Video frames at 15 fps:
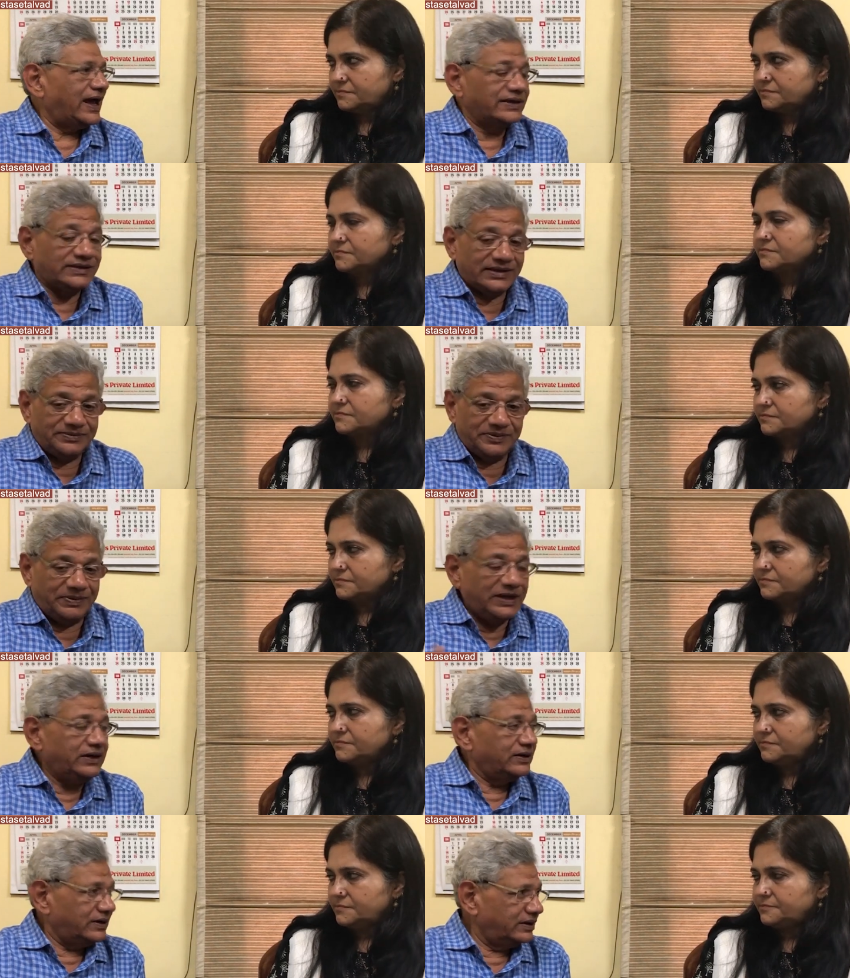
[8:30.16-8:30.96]
Speaker 1: as has
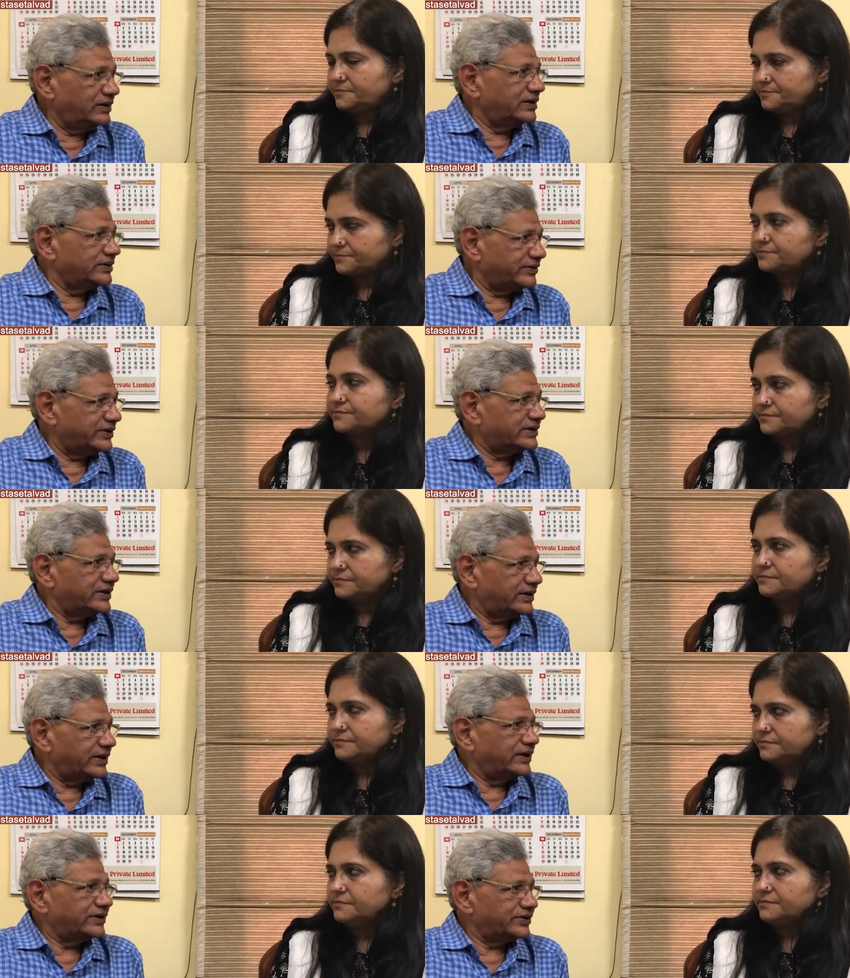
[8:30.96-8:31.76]
been in the
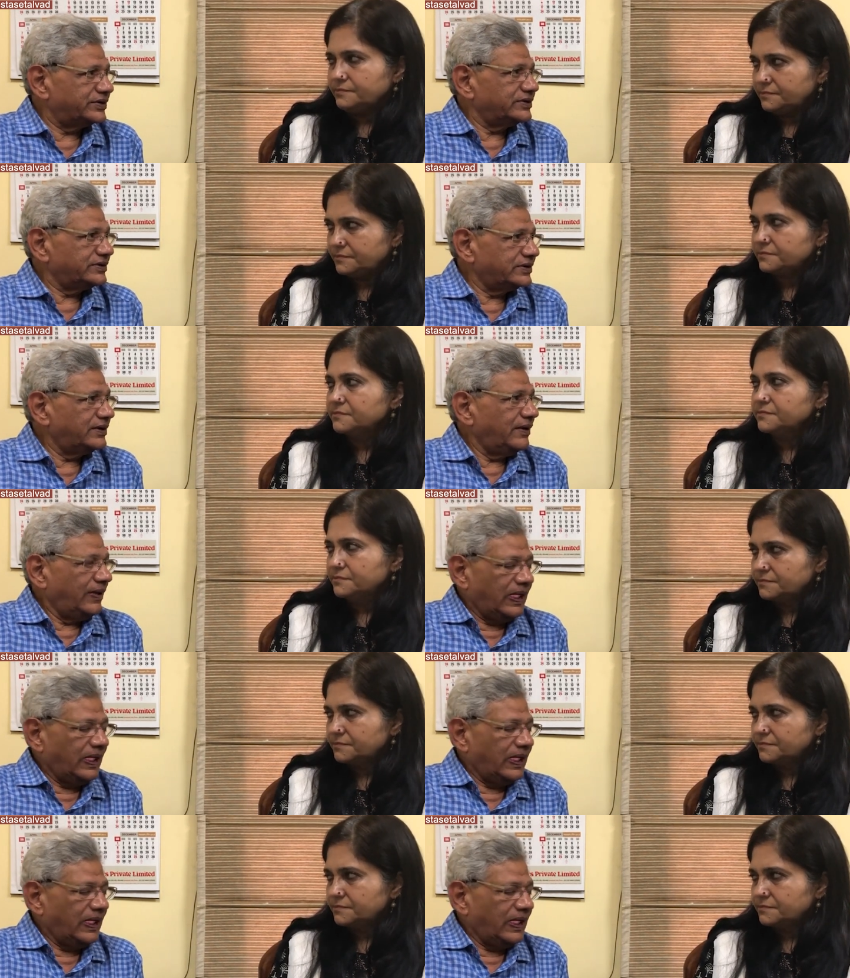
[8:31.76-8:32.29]
recent elections,